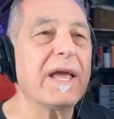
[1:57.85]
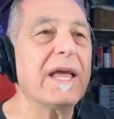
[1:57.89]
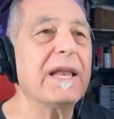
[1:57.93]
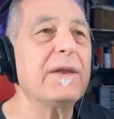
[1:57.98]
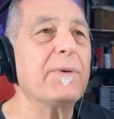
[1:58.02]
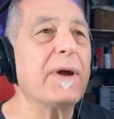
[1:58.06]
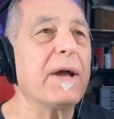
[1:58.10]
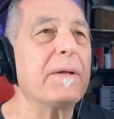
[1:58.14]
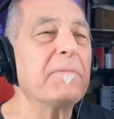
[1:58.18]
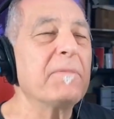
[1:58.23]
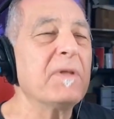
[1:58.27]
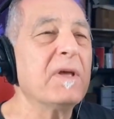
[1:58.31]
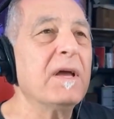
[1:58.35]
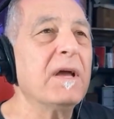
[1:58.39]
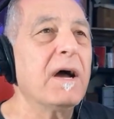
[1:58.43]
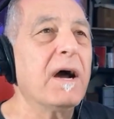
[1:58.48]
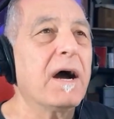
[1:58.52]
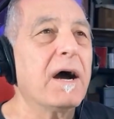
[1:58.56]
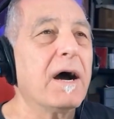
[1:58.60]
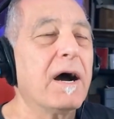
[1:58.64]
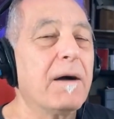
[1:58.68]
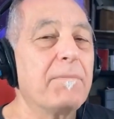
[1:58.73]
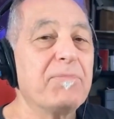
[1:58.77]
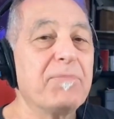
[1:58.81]
Anyway,
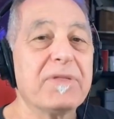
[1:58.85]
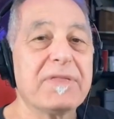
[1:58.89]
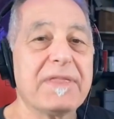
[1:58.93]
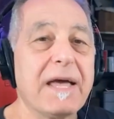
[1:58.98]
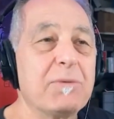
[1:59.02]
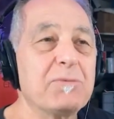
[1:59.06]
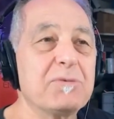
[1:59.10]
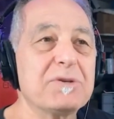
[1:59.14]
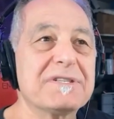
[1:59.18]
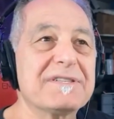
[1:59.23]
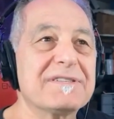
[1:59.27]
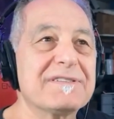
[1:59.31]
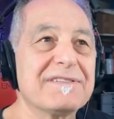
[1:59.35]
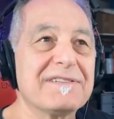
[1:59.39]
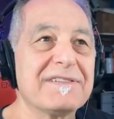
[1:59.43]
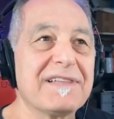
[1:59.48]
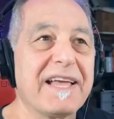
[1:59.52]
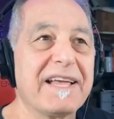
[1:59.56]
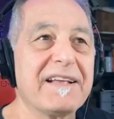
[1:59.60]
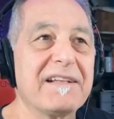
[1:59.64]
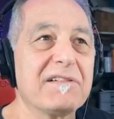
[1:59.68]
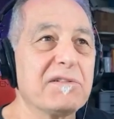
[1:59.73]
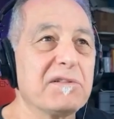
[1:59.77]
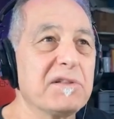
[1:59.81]
that was
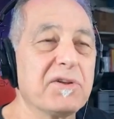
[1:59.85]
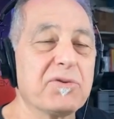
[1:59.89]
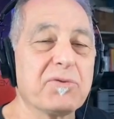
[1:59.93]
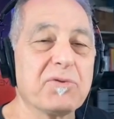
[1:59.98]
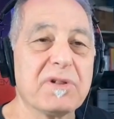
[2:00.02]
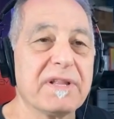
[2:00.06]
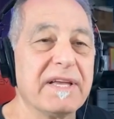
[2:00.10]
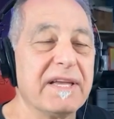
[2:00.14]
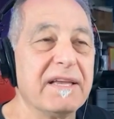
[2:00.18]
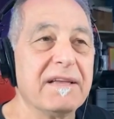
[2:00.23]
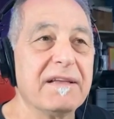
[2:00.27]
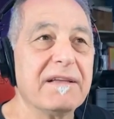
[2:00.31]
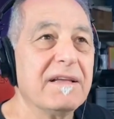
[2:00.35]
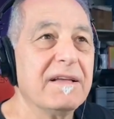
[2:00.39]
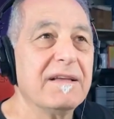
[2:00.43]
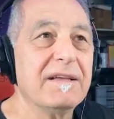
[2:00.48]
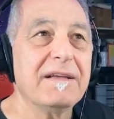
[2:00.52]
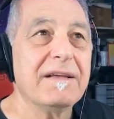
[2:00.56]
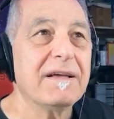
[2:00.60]
like literally